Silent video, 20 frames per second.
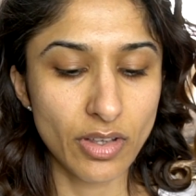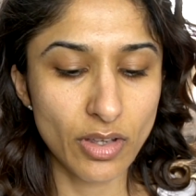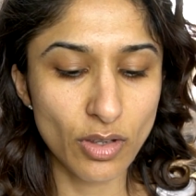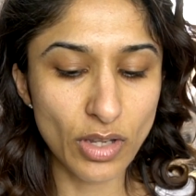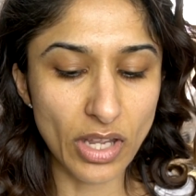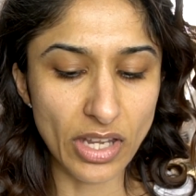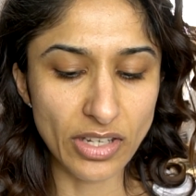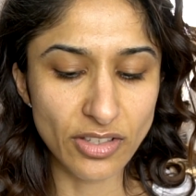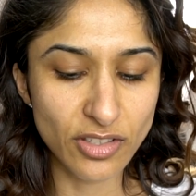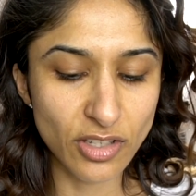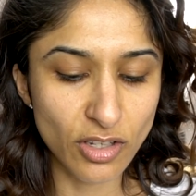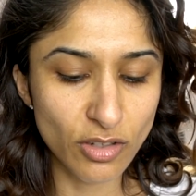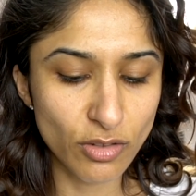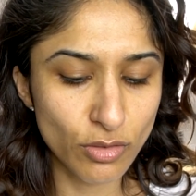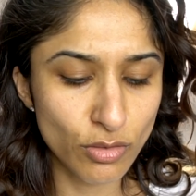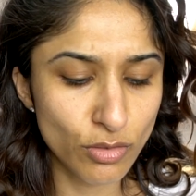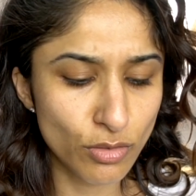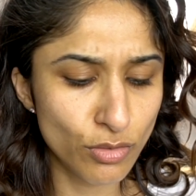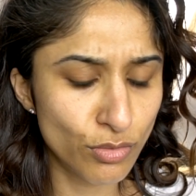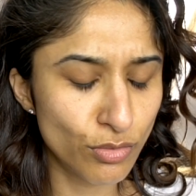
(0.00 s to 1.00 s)
Okay,
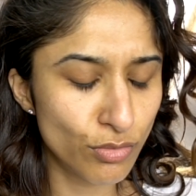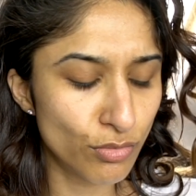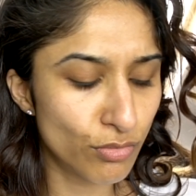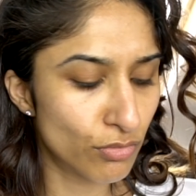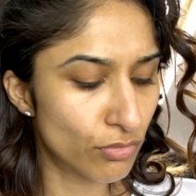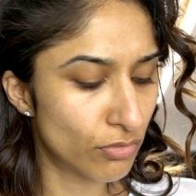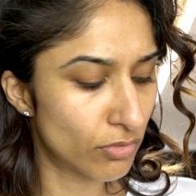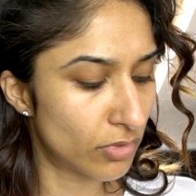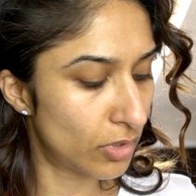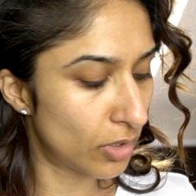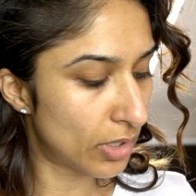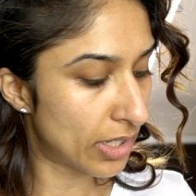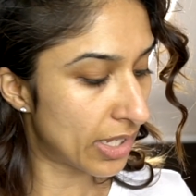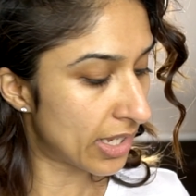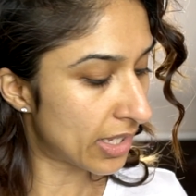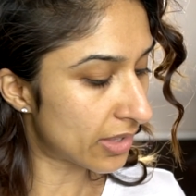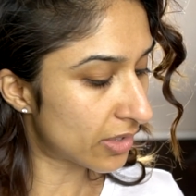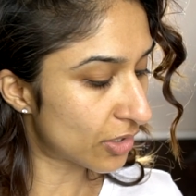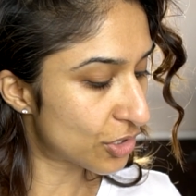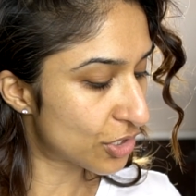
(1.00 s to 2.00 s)
so
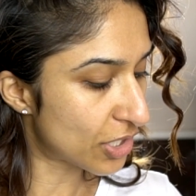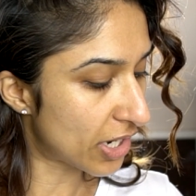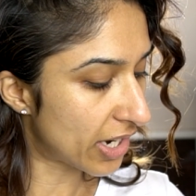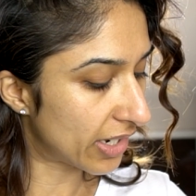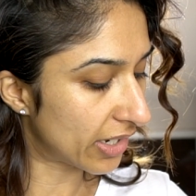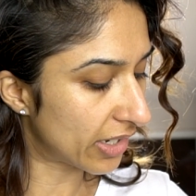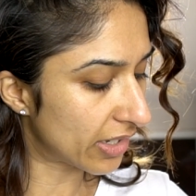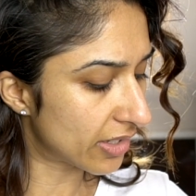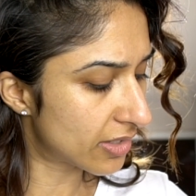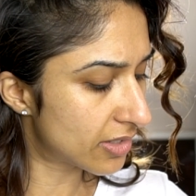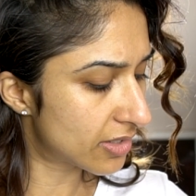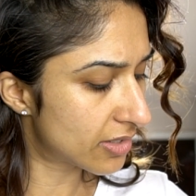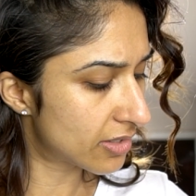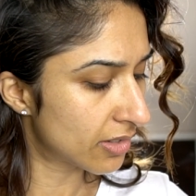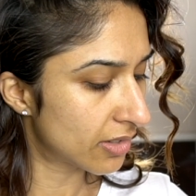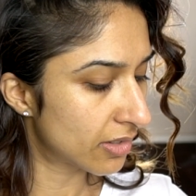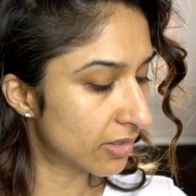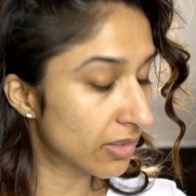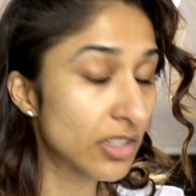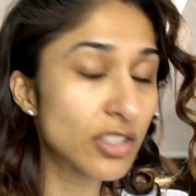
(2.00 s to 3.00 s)
looking at the
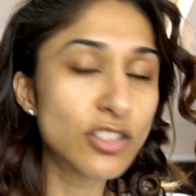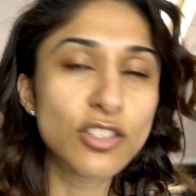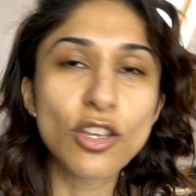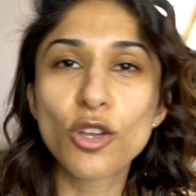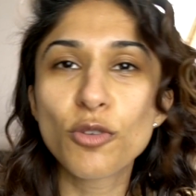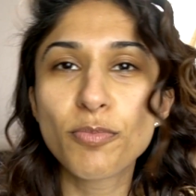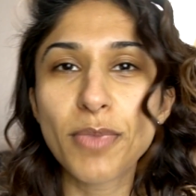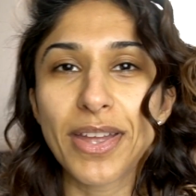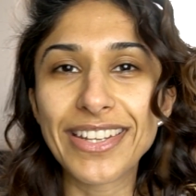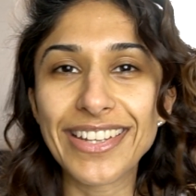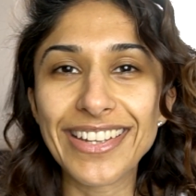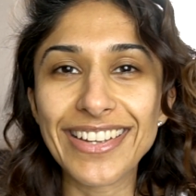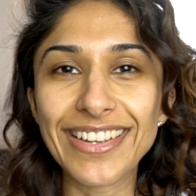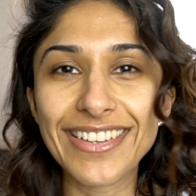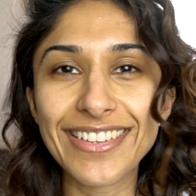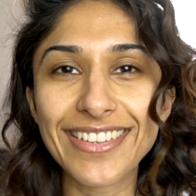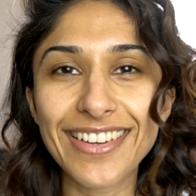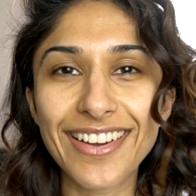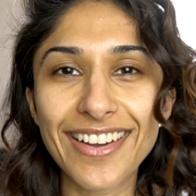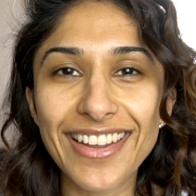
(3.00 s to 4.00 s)
shades, there's so
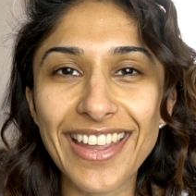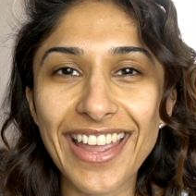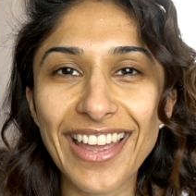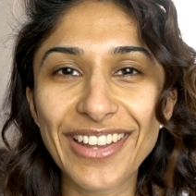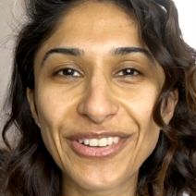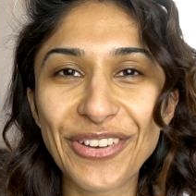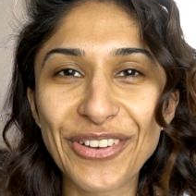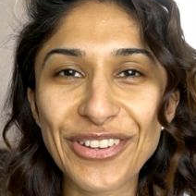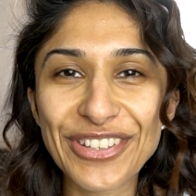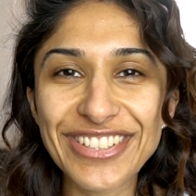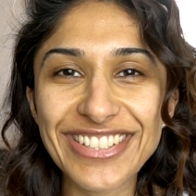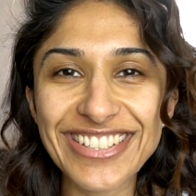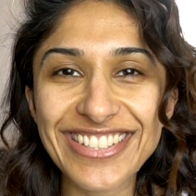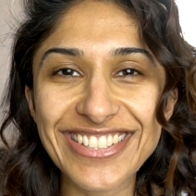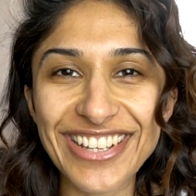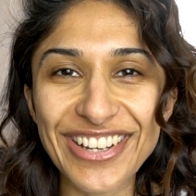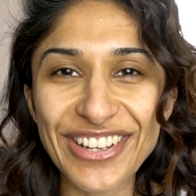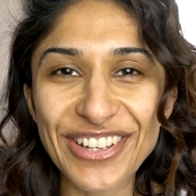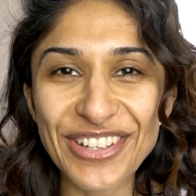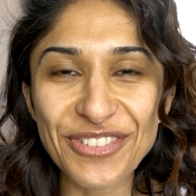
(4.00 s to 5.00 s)
many, I cannot
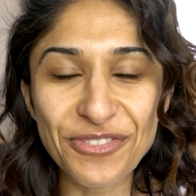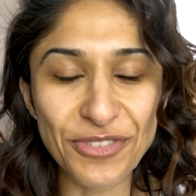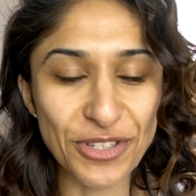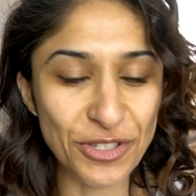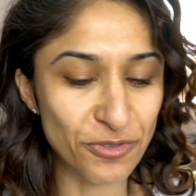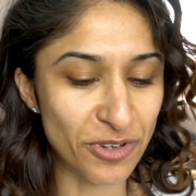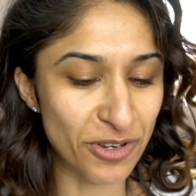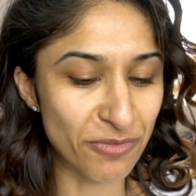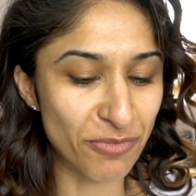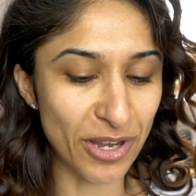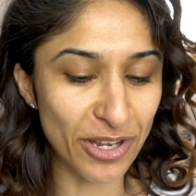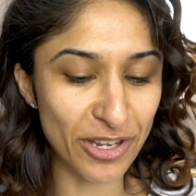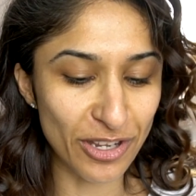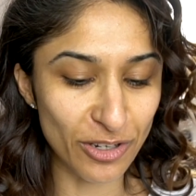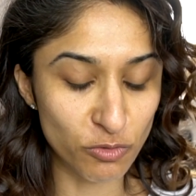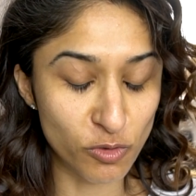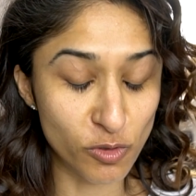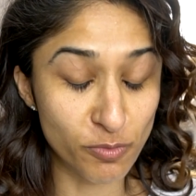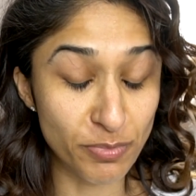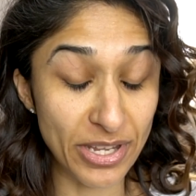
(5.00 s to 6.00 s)
decide which one my
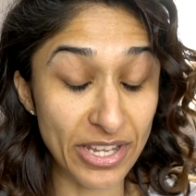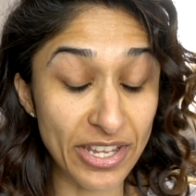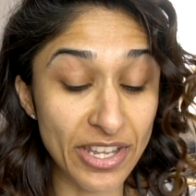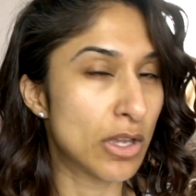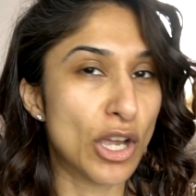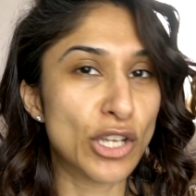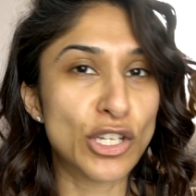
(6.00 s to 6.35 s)
colour will be.